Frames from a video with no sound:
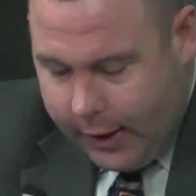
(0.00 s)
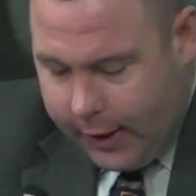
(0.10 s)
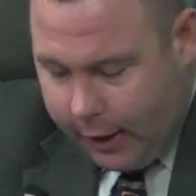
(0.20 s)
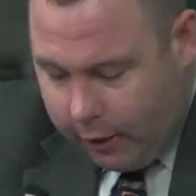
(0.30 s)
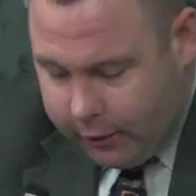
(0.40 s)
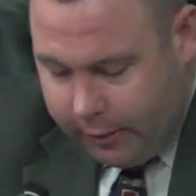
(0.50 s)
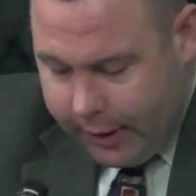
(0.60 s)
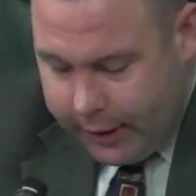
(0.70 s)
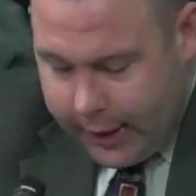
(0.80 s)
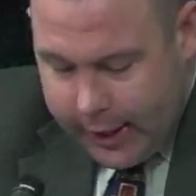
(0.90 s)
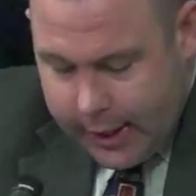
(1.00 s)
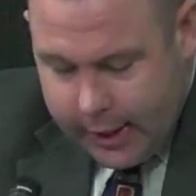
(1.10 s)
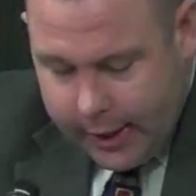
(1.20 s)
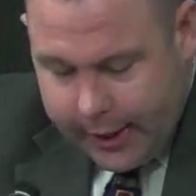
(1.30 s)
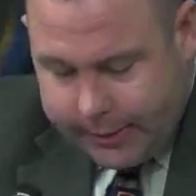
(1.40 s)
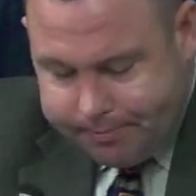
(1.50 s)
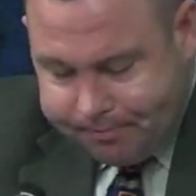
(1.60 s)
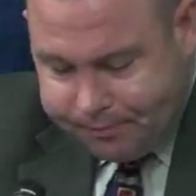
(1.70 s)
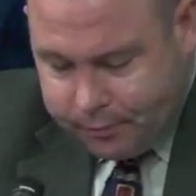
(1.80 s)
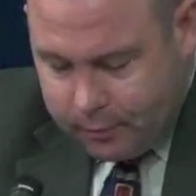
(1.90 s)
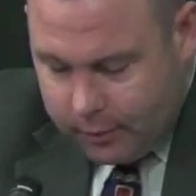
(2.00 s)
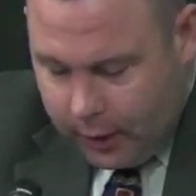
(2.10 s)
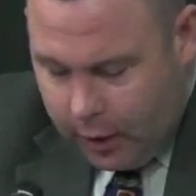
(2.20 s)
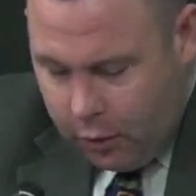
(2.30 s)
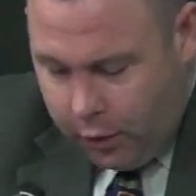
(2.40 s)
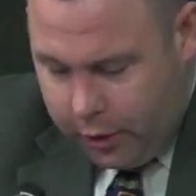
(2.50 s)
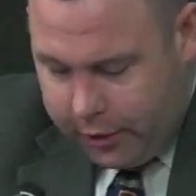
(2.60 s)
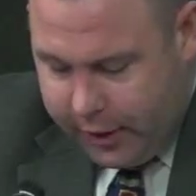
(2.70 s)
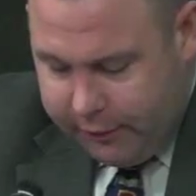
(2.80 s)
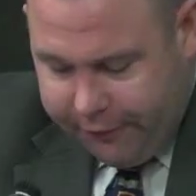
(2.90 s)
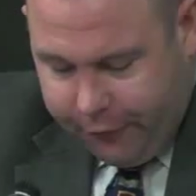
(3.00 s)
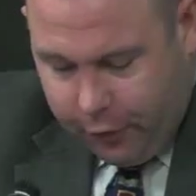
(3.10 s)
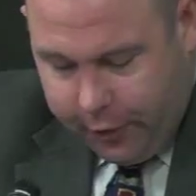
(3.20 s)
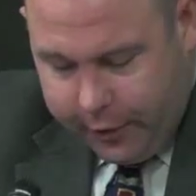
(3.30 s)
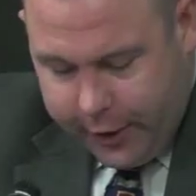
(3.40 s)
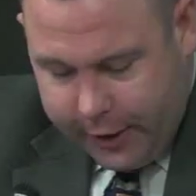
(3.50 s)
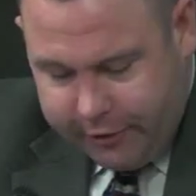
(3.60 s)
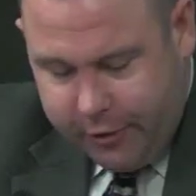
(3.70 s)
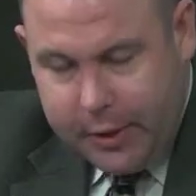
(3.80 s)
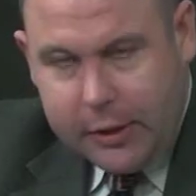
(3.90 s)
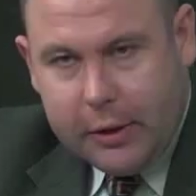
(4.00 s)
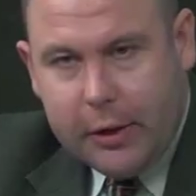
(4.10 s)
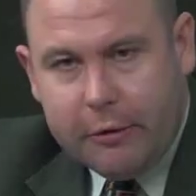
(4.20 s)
Uh, ultimately, um, we're looking for uh, some in,